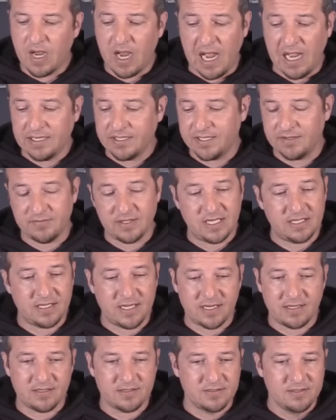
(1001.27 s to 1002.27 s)
I'd give that
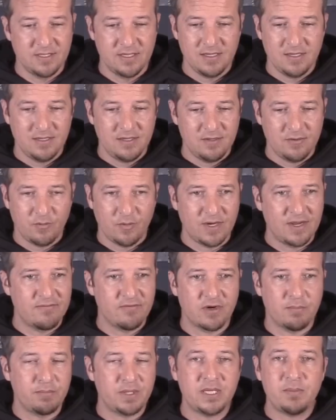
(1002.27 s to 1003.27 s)
like a
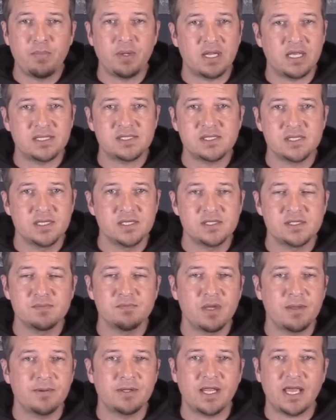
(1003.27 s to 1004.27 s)
whatever a B plus
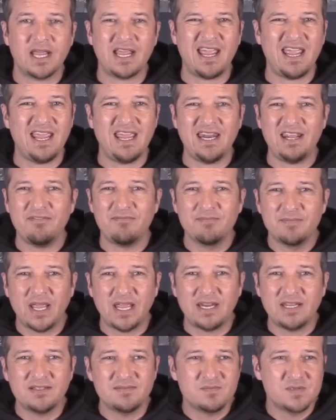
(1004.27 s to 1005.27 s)
is, maybe like a 80,
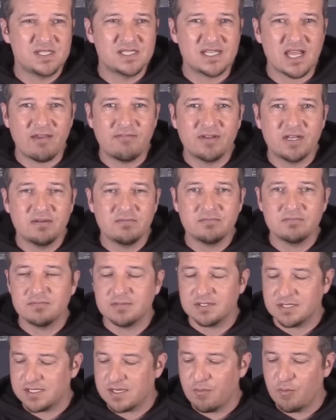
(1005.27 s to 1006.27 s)
87,
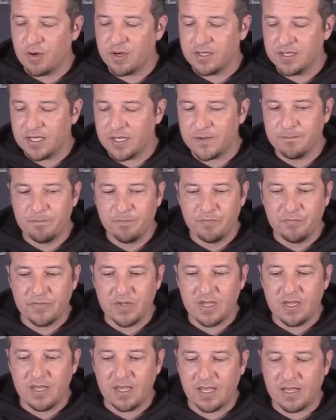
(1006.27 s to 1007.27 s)
somewhere in there.
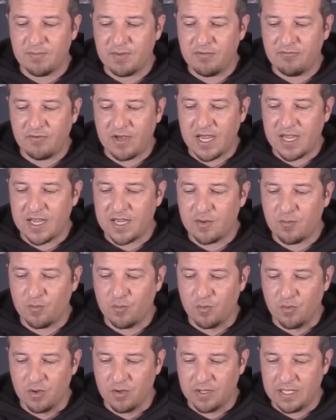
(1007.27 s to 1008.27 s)
Um, if I
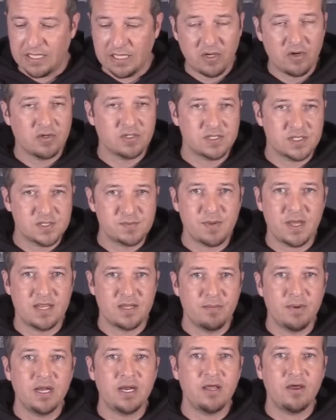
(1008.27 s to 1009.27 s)
were eager to
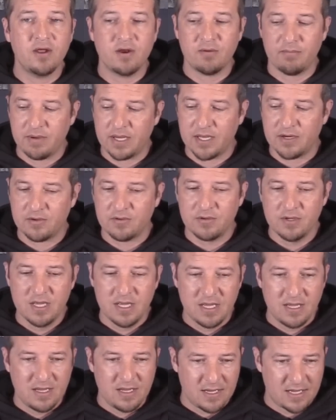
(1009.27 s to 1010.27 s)
spend the money on a bottle,
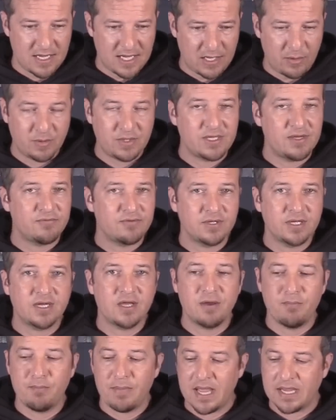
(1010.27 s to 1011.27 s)
I would definitely
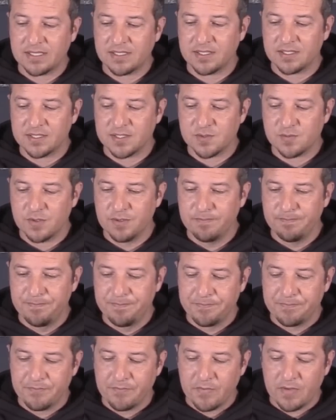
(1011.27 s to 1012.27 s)
come back to this one.
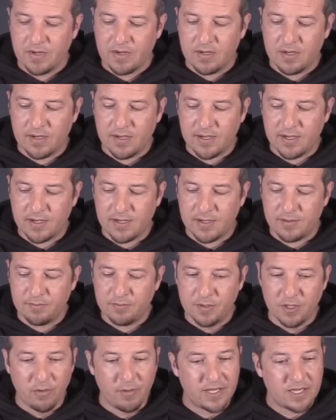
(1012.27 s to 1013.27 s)
Uh,
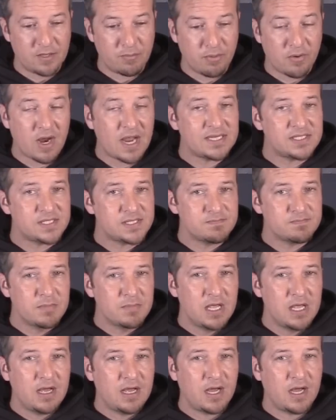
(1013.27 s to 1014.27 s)
knowing the price,
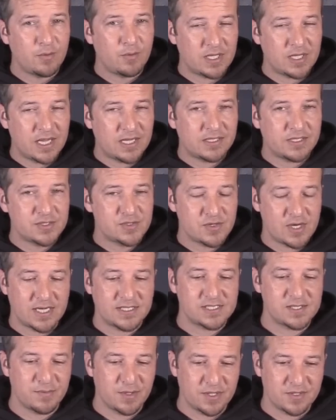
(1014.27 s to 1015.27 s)
I will likely
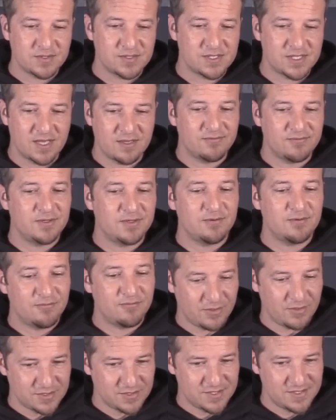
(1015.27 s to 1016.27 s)
try some other stuff
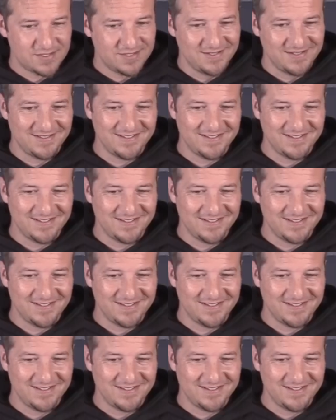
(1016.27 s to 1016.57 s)
first,